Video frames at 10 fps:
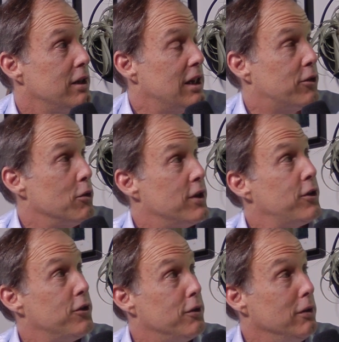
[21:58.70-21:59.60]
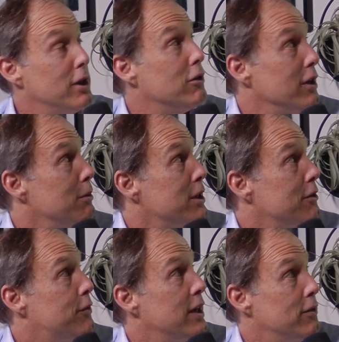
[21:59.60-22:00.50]
And so this is literally what the
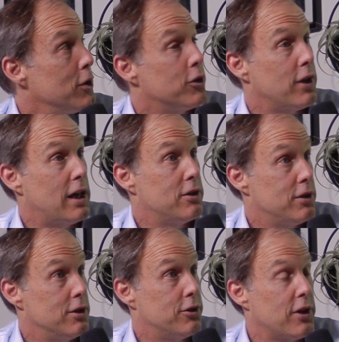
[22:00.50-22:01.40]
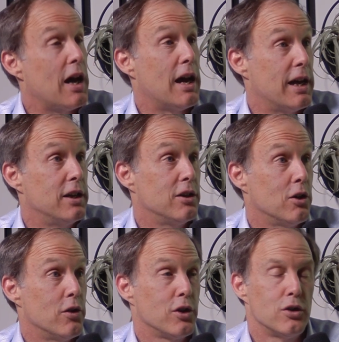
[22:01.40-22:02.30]
Fed looks at to decide,
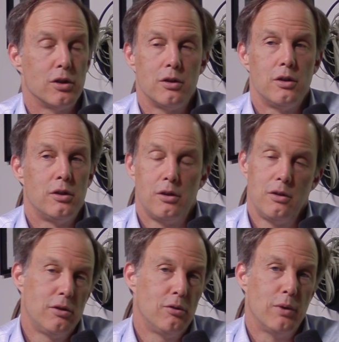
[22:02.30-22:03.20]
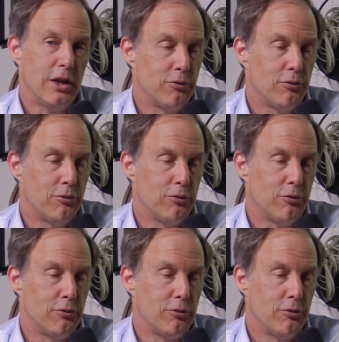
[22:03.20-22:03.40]
are they going to raise